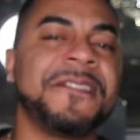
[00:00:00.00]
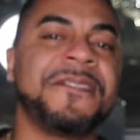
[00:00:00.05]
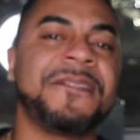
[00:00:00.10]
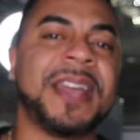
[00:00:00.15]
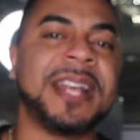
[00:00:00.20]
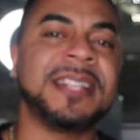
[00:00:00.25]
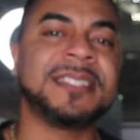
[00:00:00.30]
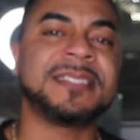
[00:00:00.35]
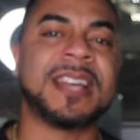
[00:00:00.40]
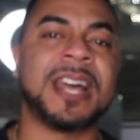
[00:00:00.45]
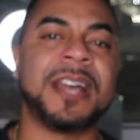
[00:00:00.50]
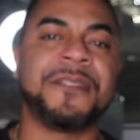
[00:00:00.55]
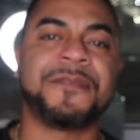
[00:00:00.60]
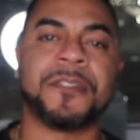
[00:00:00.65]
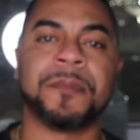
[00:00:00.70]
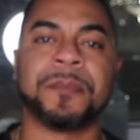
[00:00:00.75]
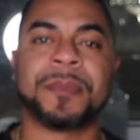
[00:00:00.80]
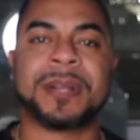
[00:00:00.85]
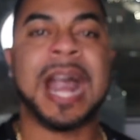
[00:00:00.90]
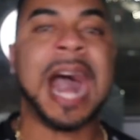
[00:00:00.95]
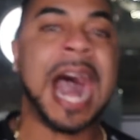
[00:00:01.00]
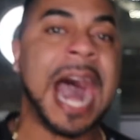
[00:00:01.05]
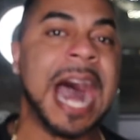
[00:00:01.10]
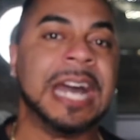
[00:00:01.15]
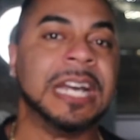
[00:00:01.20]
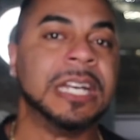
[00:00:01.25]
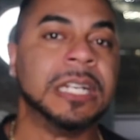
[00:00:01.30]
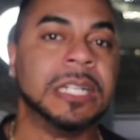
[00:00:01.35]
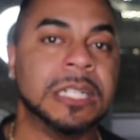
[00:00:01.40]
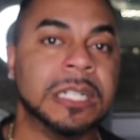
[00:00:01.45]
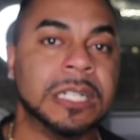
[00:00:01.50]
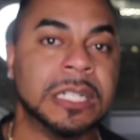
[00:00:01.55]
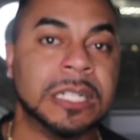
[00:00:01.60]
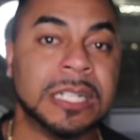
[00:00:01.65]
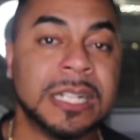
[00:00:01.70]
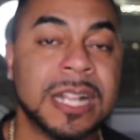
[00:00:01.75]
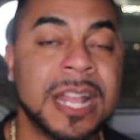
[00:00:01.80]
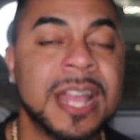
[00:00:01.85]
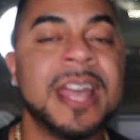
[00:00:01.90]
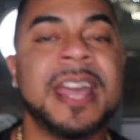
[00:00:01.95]
FaceTime from
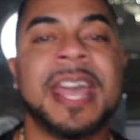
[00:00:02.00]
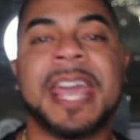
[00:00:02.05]
Kyle